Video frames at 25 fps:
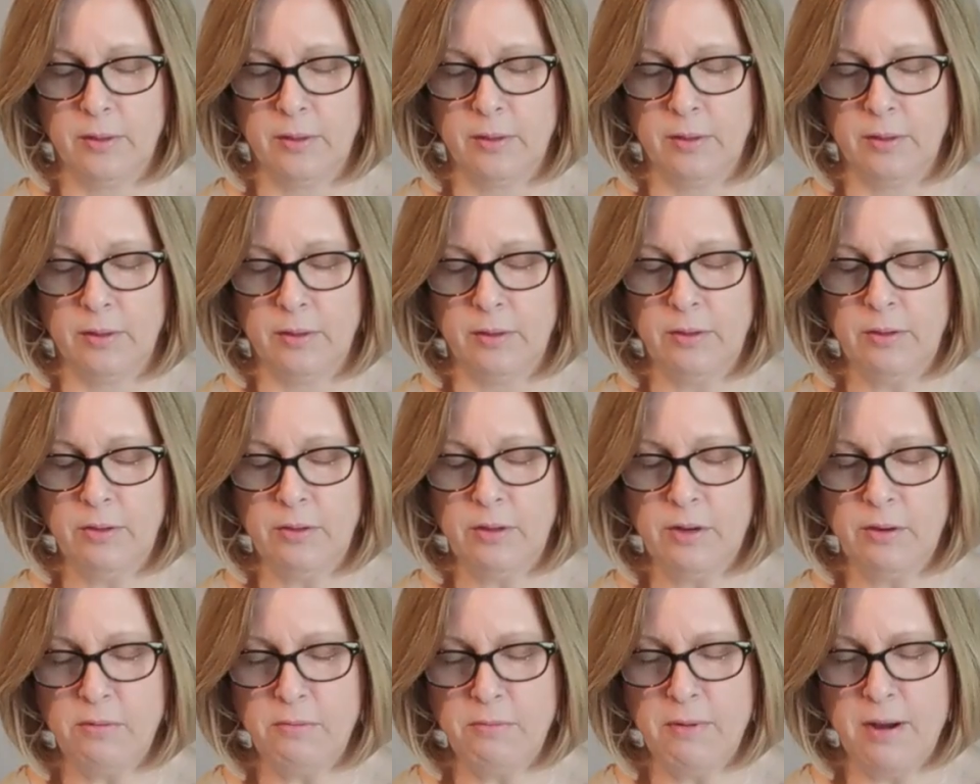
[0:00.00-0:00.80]
Look
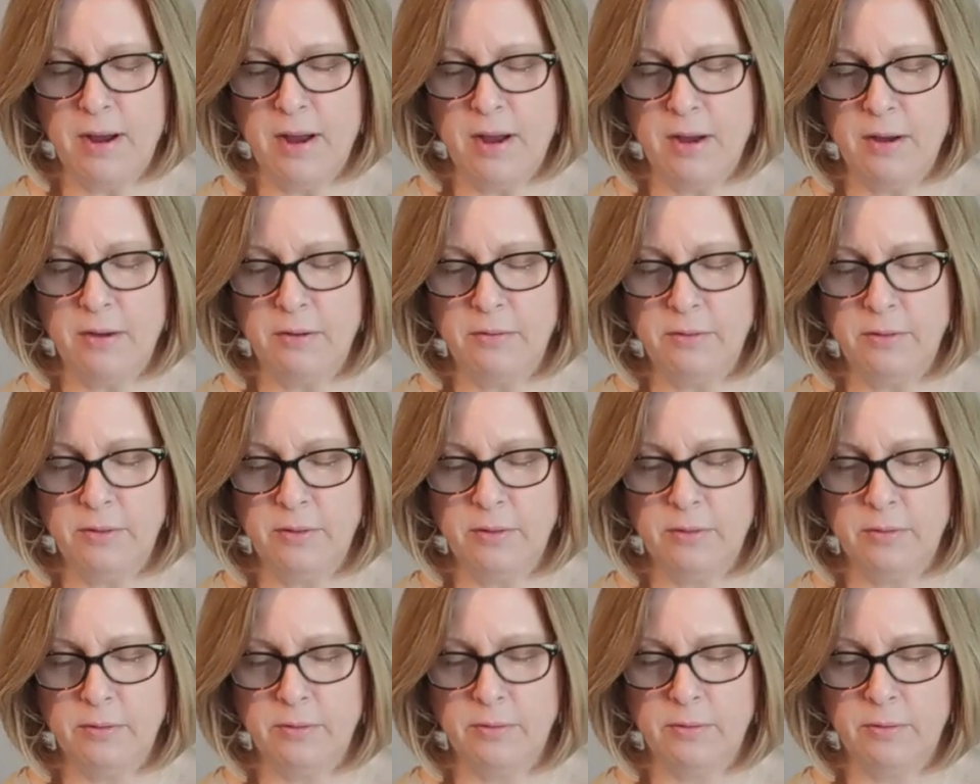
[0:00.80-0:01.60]
around.
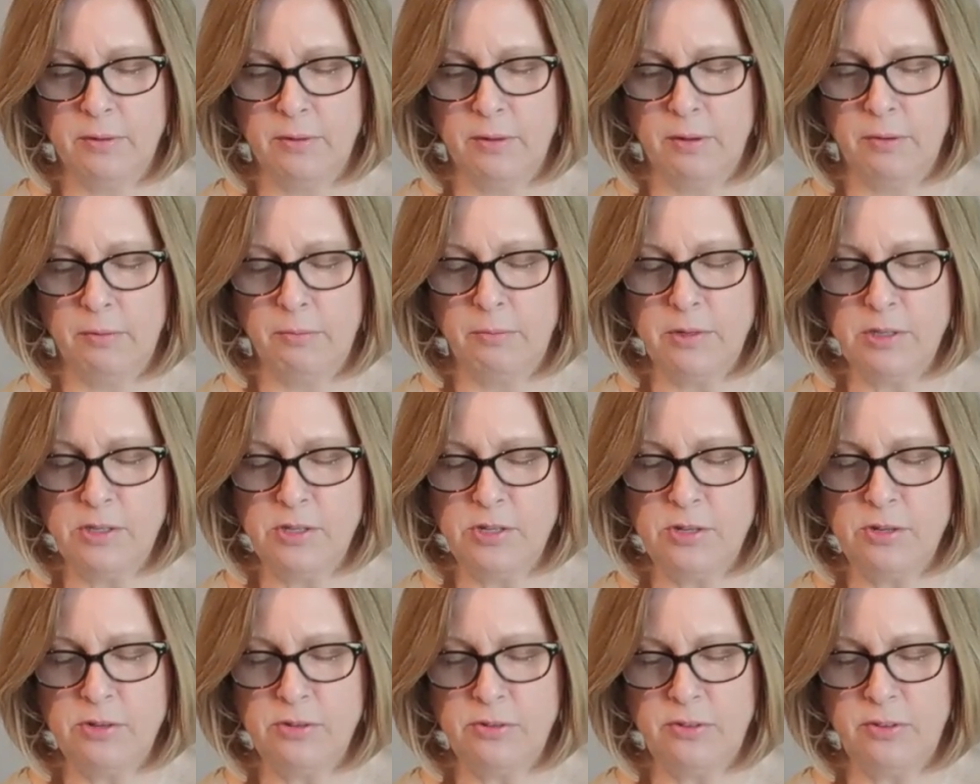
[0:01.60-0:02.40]
What do
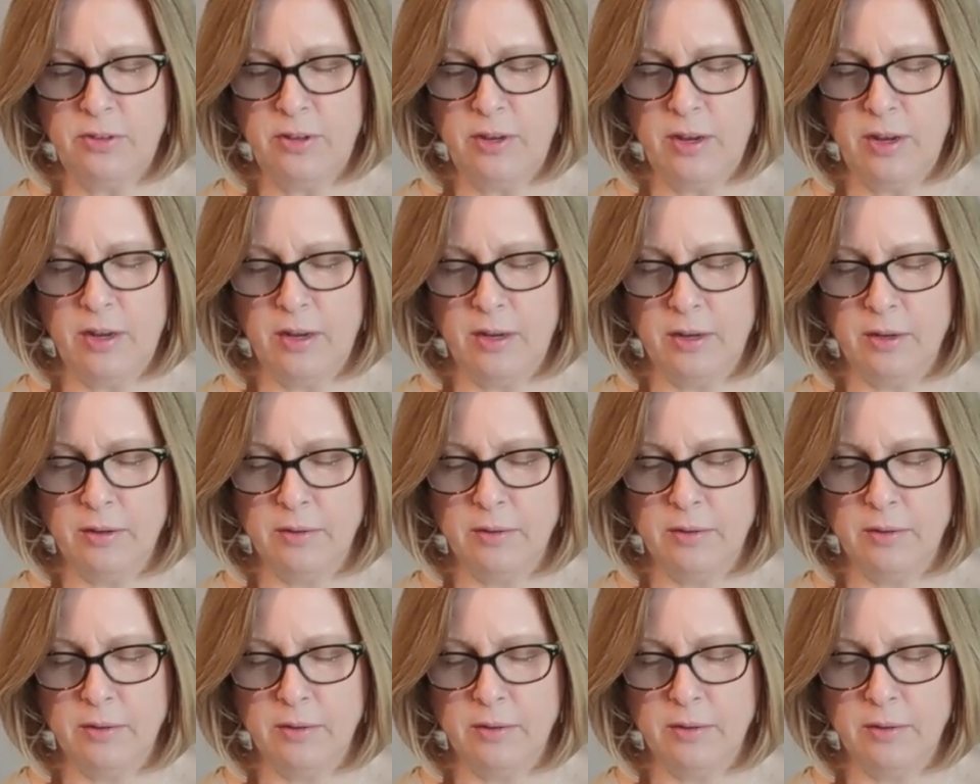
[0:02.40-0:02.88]
you see?